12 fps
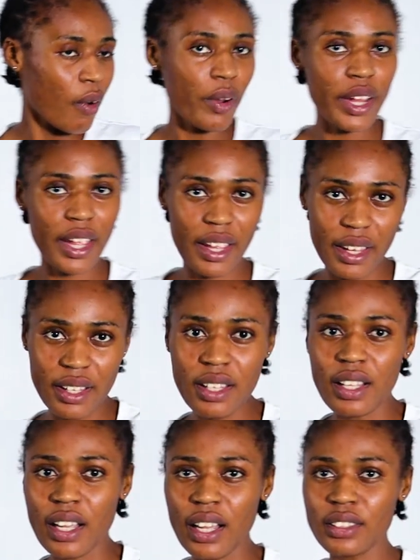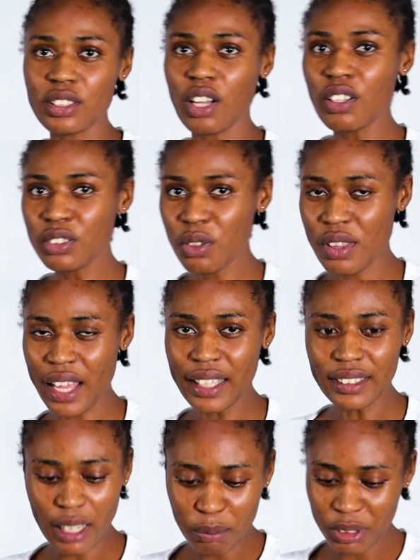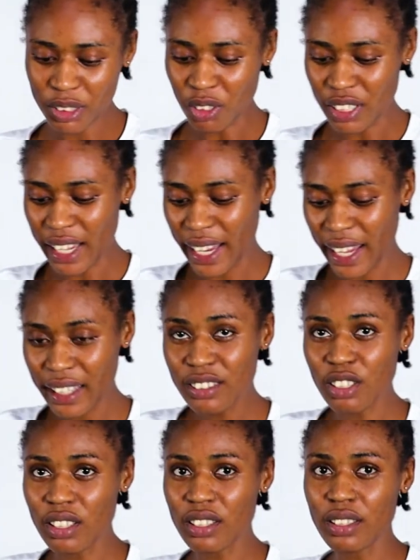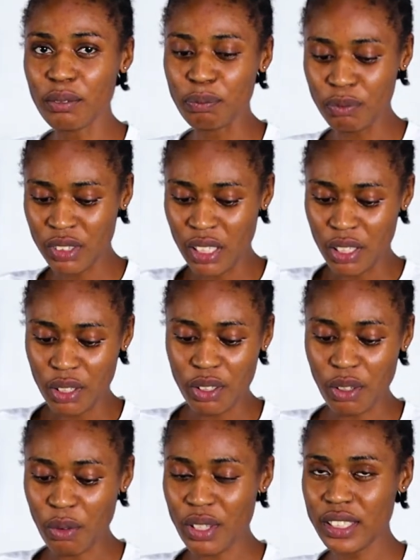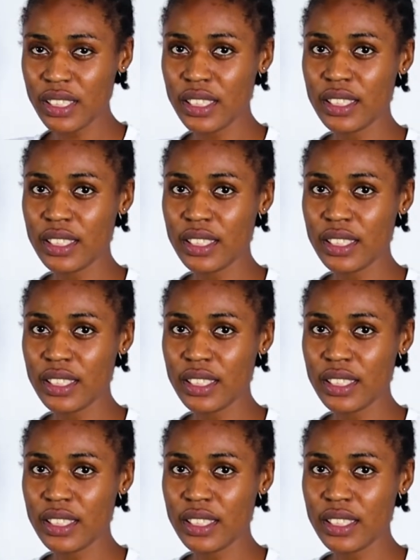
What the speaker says: Okay, and onto that I'm just gonna add this